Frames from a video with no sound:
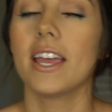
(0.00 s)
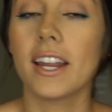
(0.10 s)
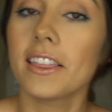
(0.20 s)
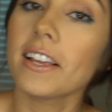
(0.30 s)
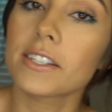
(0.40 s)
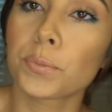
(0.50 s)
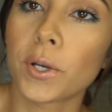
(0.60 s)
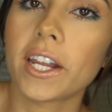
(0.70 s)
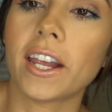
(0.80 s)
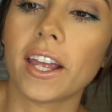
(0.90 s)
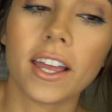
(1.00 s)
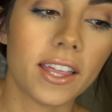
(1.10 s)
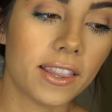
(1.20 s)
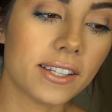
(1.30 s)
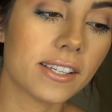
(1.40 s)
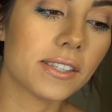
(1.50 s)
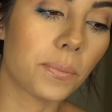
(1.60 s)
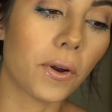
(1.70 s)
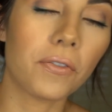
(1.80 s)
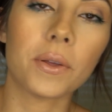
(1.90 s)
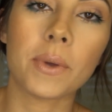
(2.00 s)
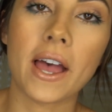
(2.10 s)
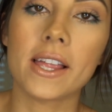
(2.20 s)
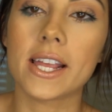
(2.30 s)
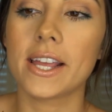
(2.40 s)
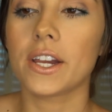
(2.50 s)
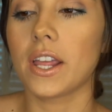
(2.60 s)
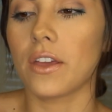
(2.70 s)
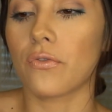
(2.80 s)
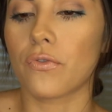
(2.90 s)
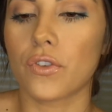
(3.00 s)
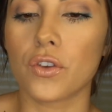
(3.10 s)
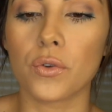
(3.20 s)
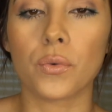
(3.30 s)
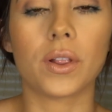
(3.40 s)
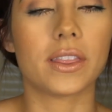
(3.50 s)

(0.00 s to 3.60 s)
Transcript: and I think it's pretty. This is the perfect palette if you